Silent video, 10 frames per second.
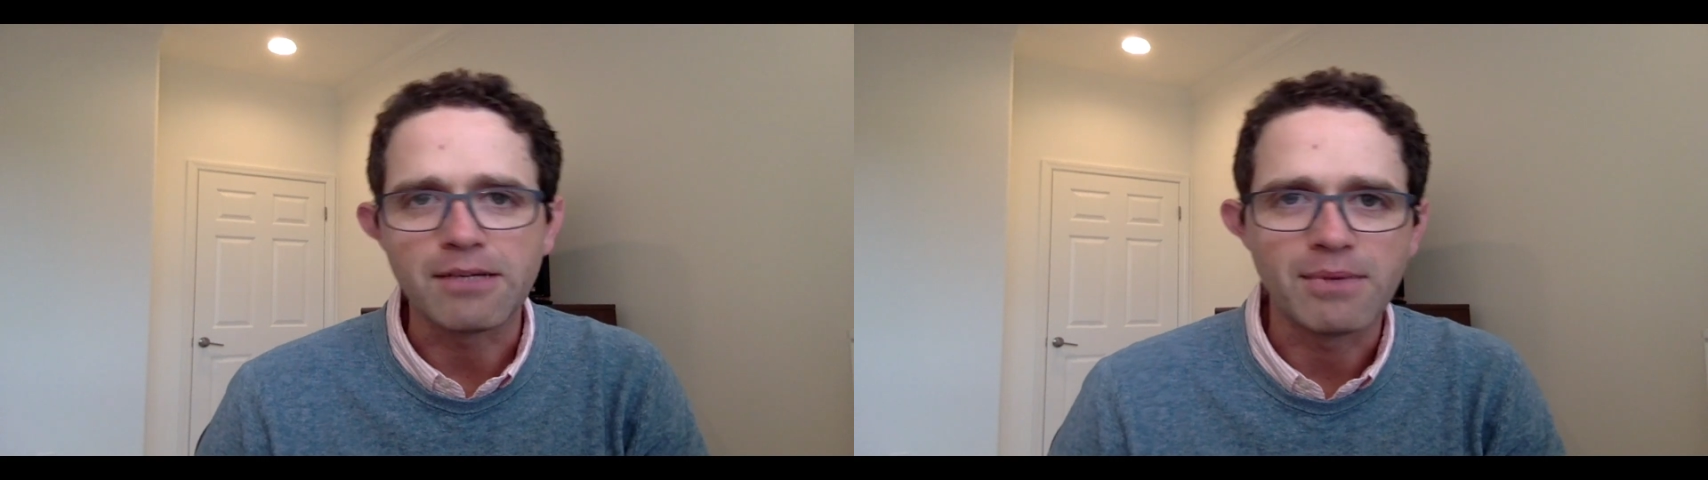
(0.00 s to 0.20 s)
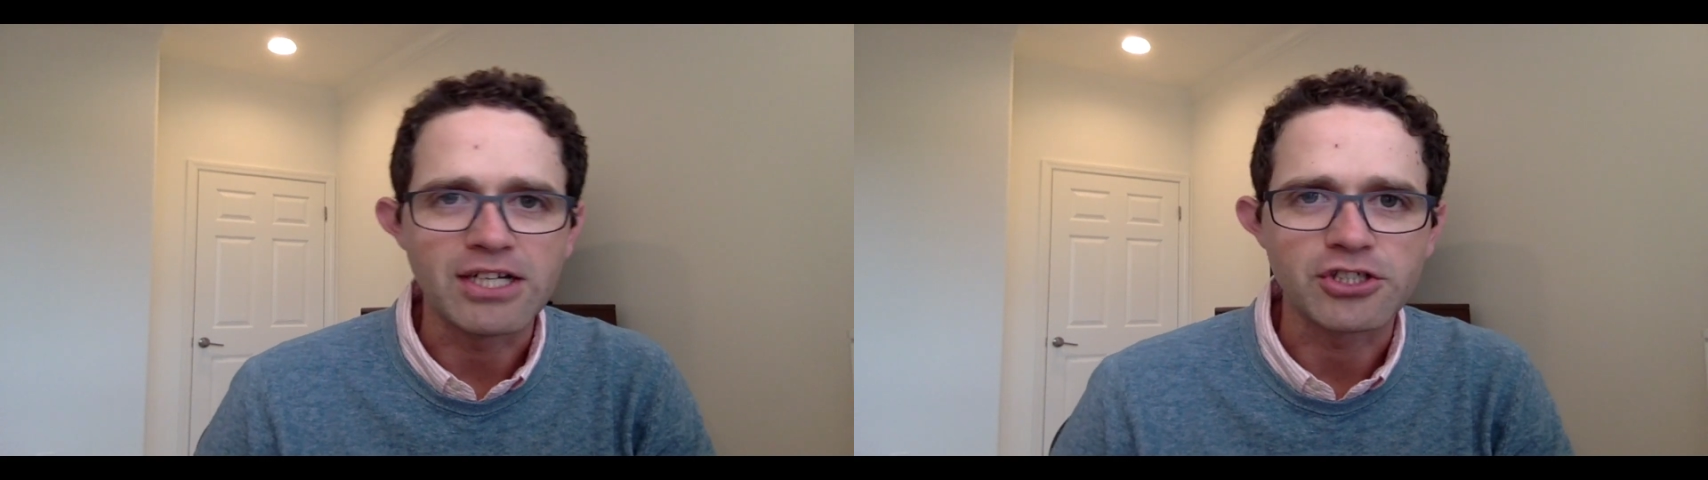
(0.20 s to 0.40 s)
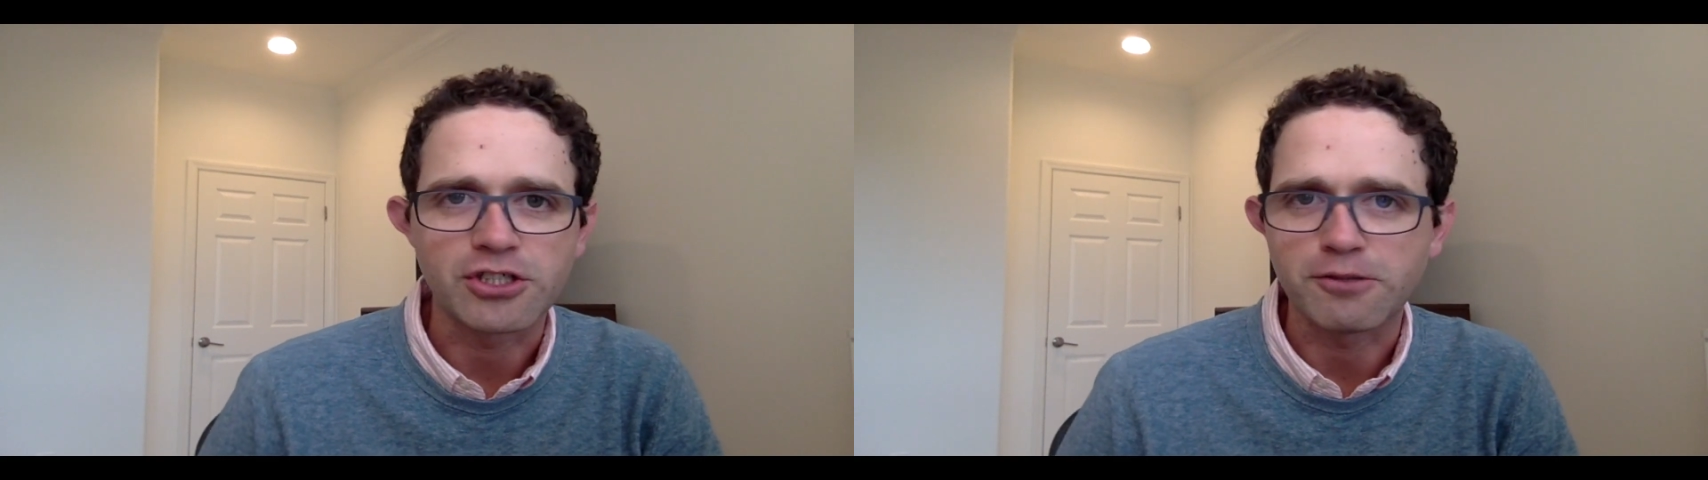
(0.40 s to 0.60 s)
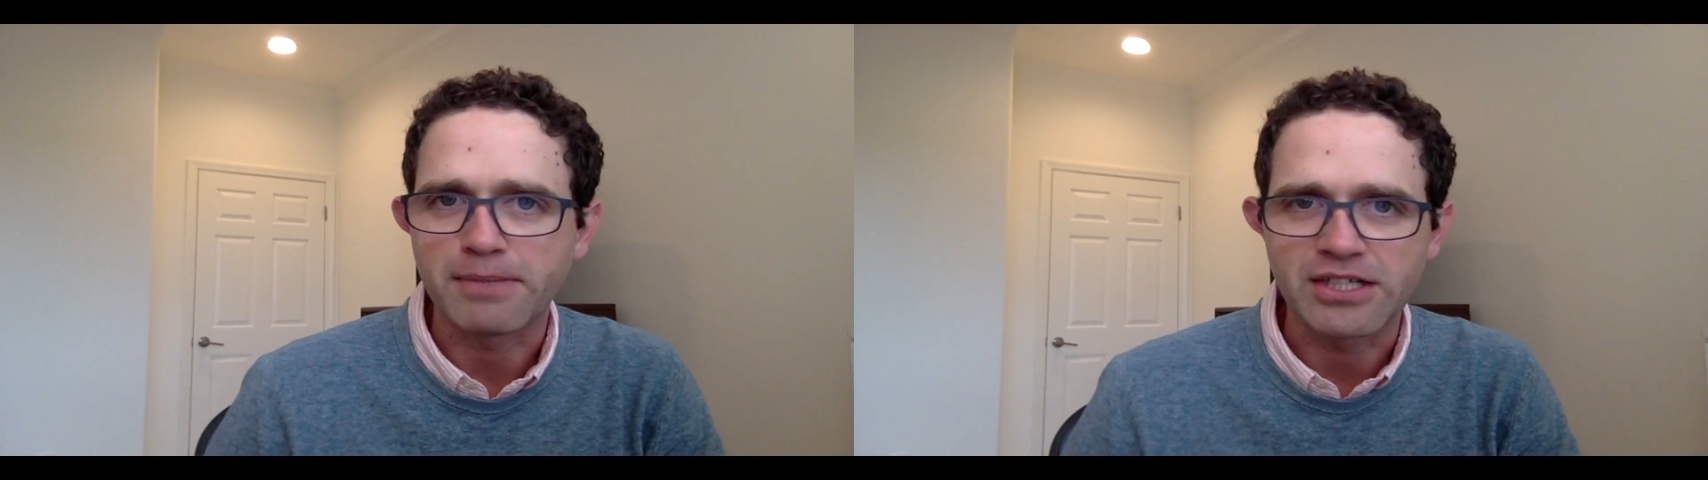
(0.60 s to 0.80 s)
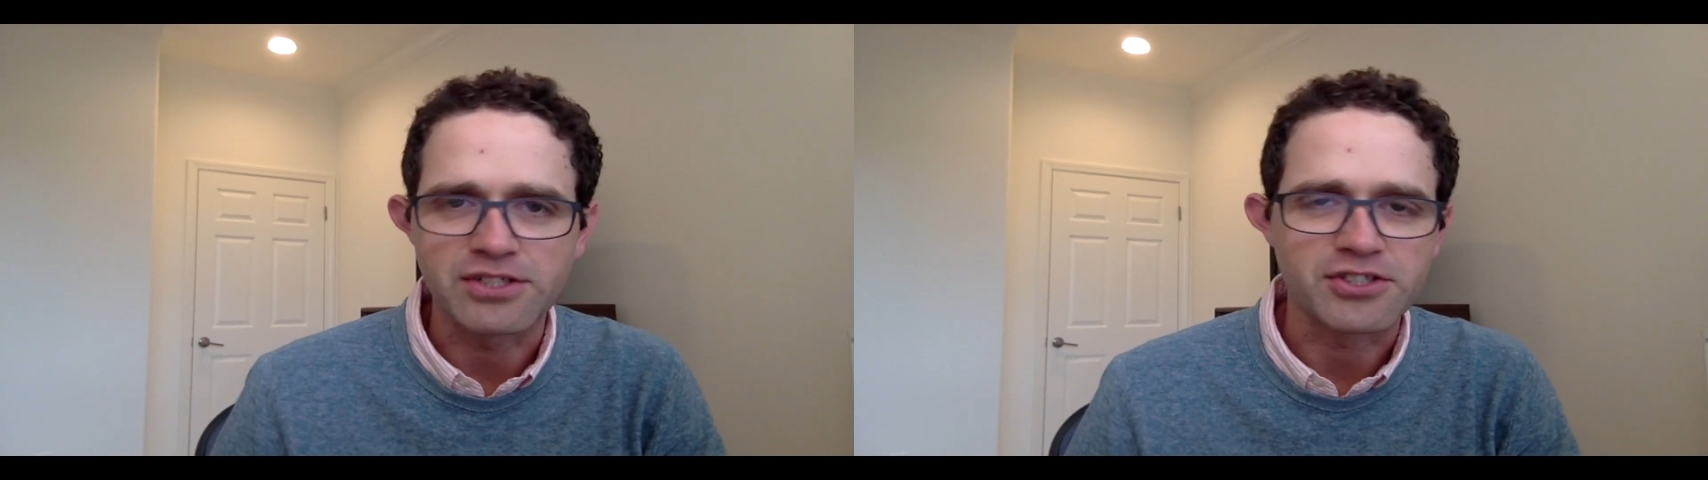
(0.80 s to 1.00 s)
to make sure
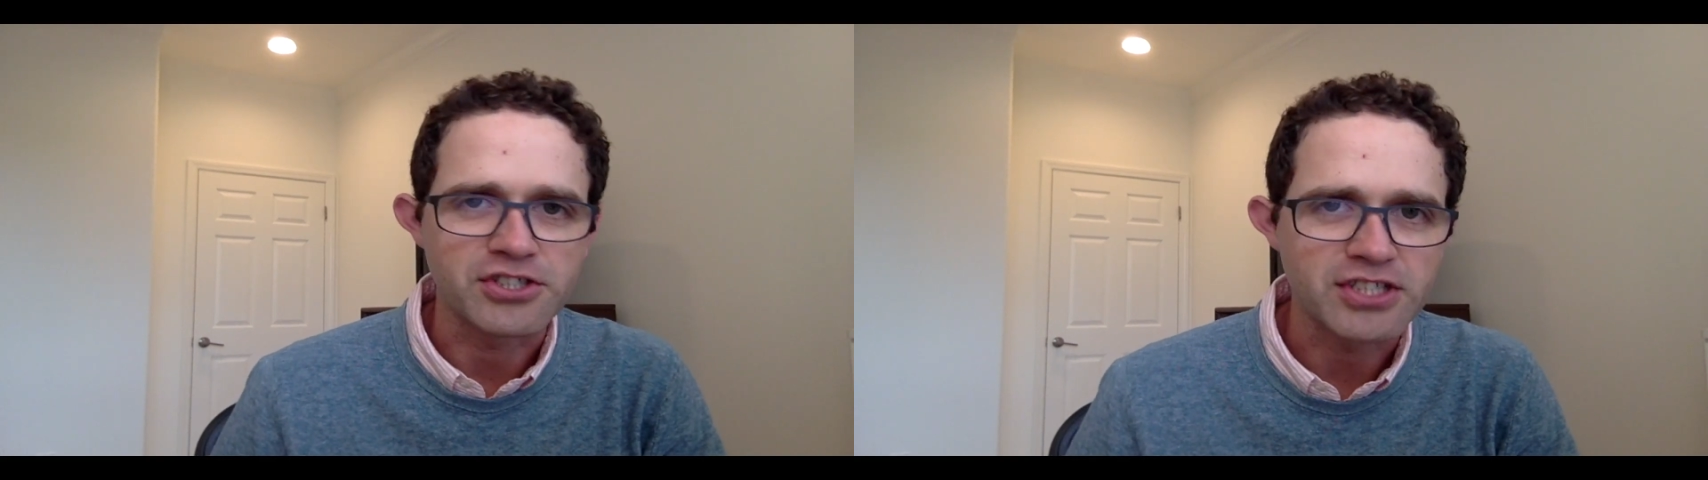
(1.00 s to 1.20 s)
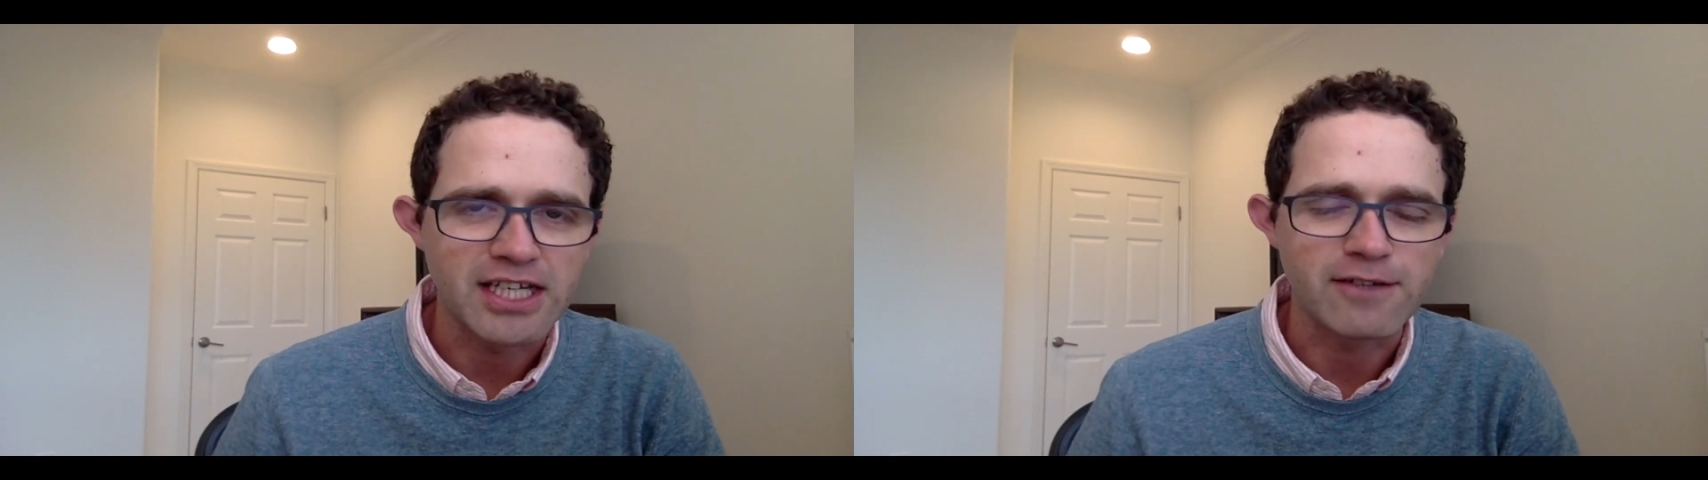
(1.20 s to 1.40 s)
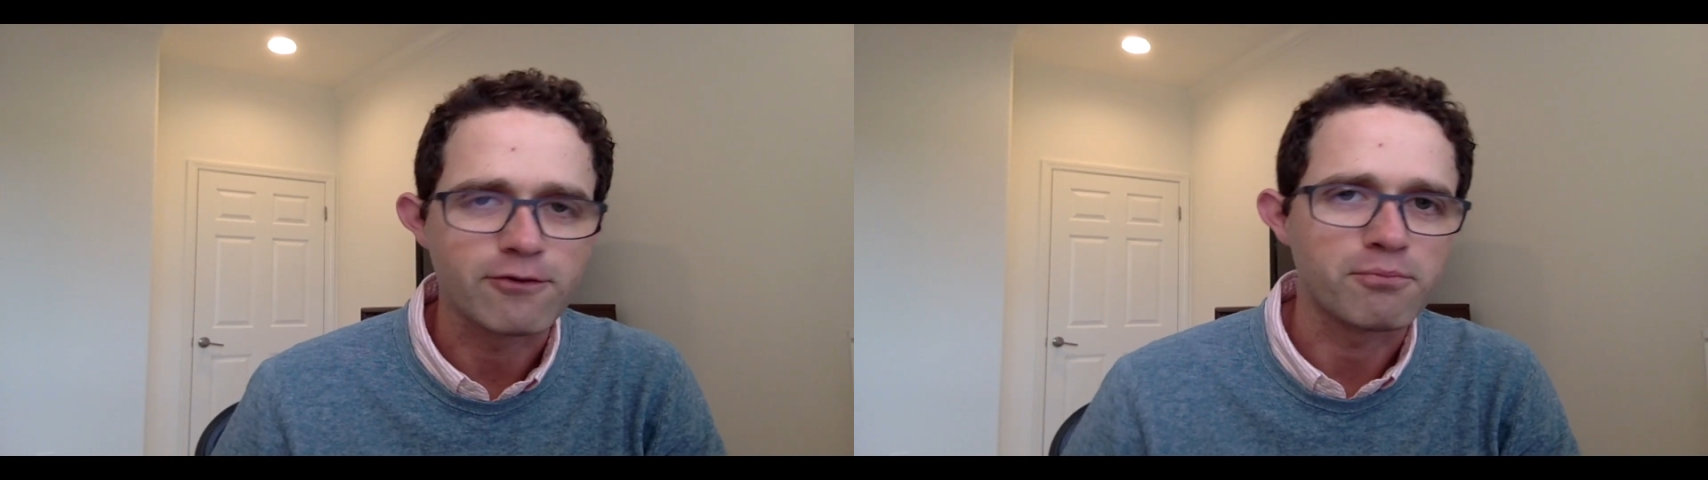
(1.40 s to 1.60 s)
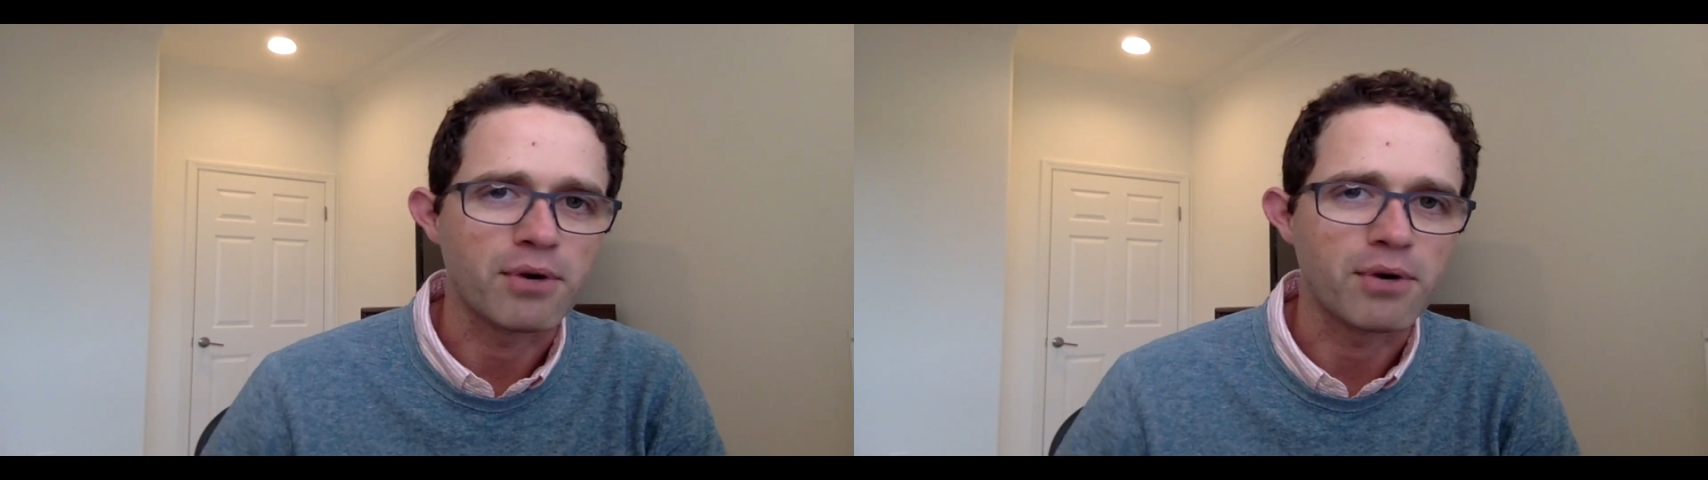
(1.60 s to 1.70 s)
patients are safe